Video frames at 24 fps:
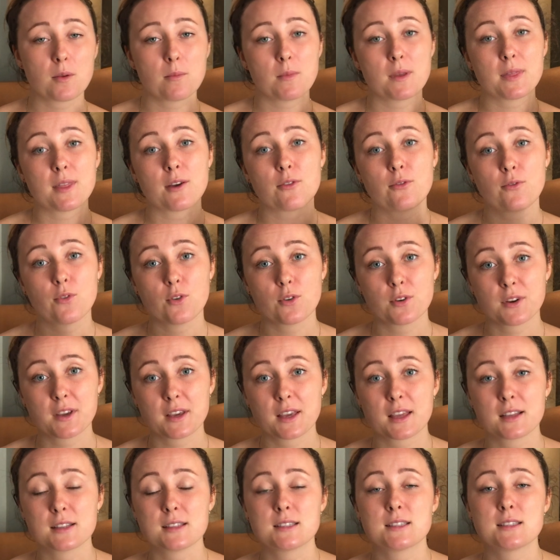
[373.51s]

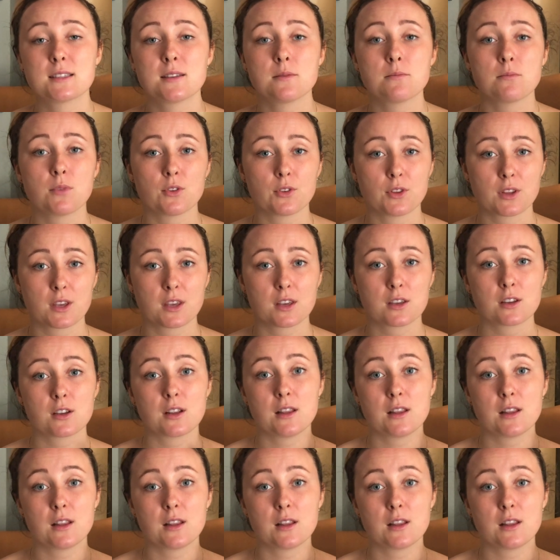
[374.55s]
metaphoric and symbolic